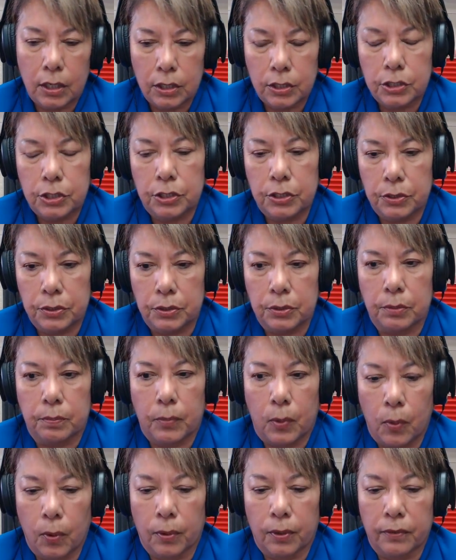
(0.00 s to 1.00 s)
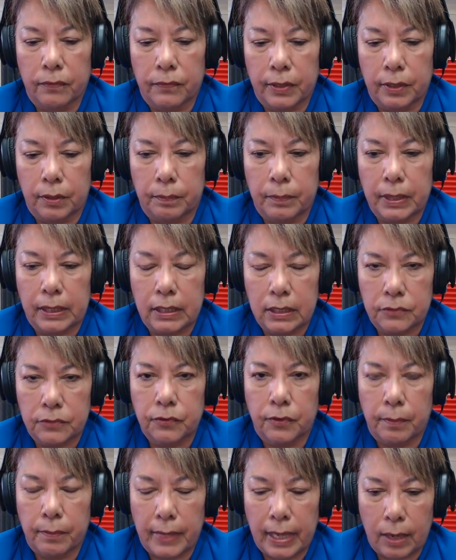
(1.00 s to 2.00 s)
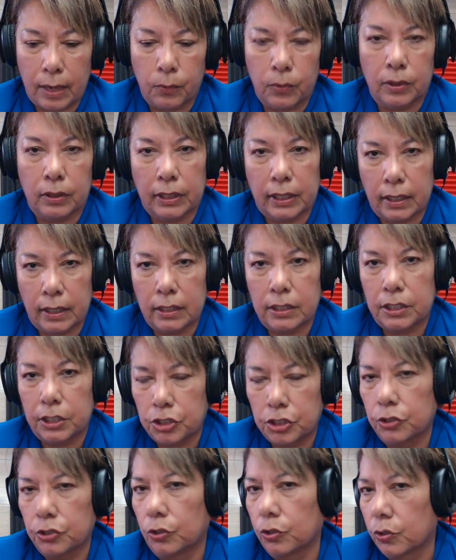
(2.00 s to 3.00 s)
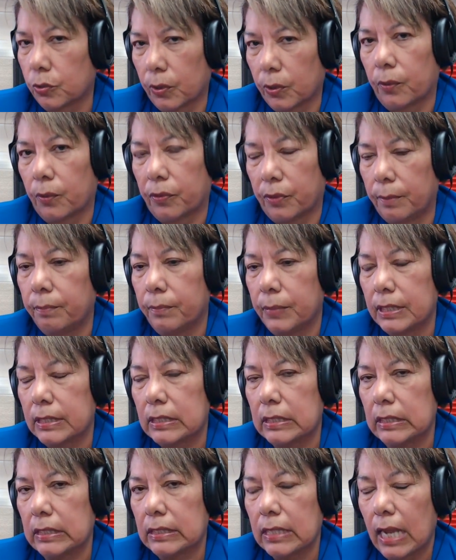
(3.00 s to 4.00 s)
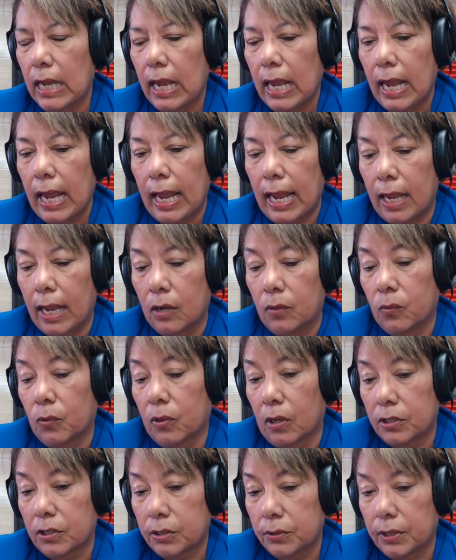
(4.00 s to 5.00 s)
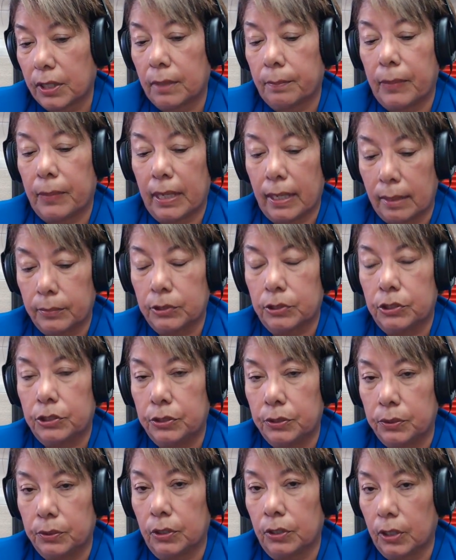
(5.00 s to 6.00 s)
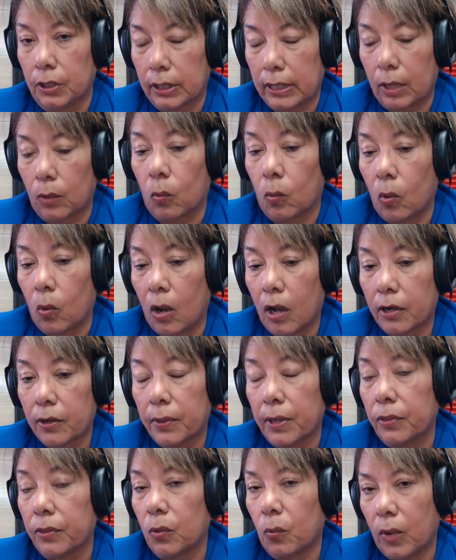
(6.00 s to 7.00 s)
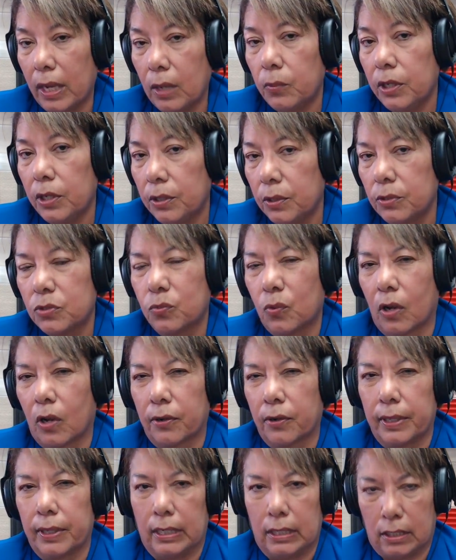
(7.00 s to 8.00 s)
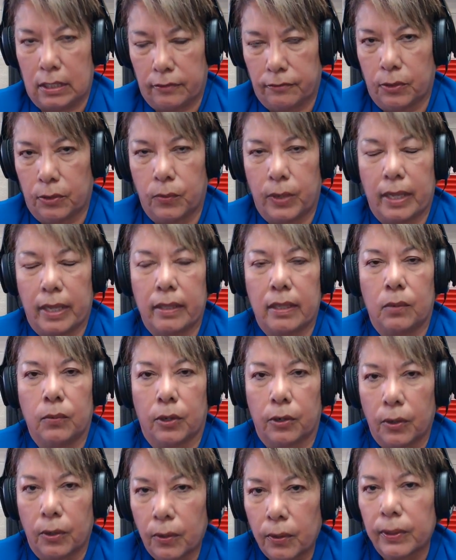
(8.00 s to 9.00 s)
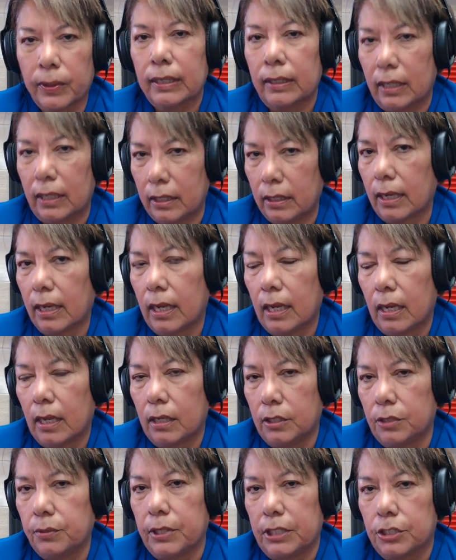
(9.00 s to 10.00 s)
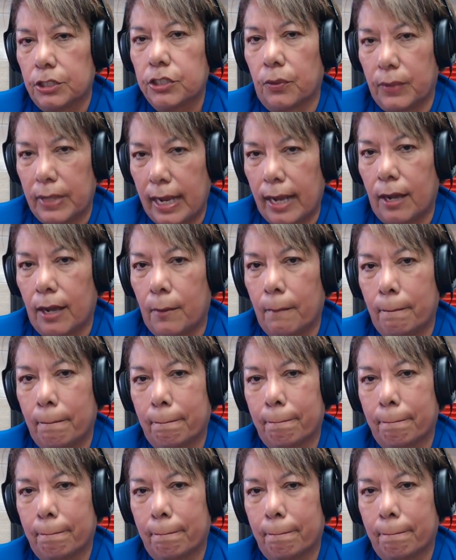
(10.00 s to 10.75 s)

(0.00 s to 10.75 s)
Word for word: to Porterville because from that we'll get additional growth in business. And we're also going to be able to look at water and the way we use water in a different way than we're currently doing so now.